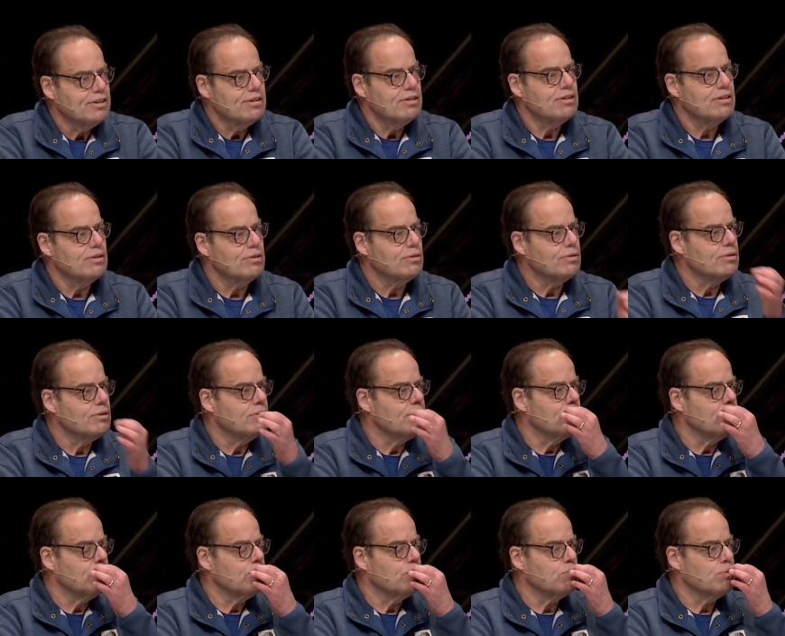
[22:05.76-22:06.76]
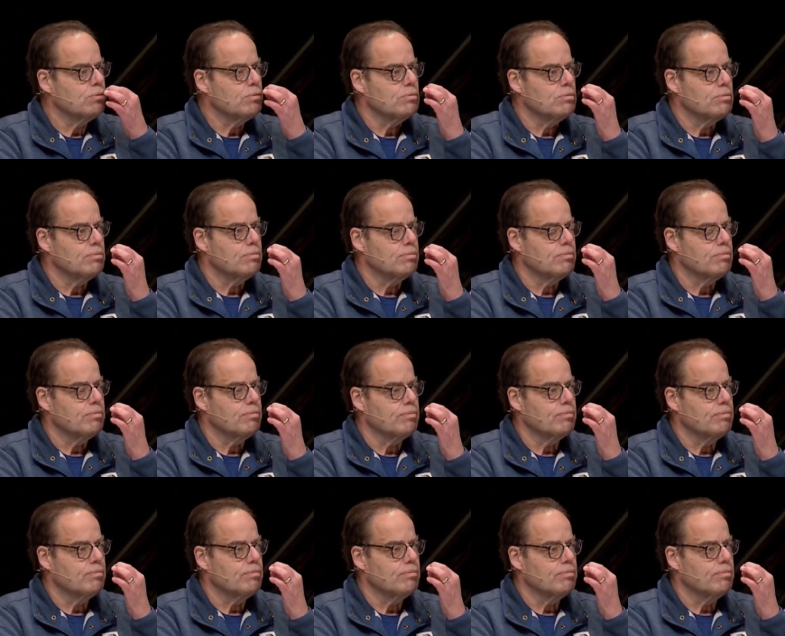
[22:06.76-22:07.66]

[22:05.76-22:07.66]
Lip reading: (no one is talking)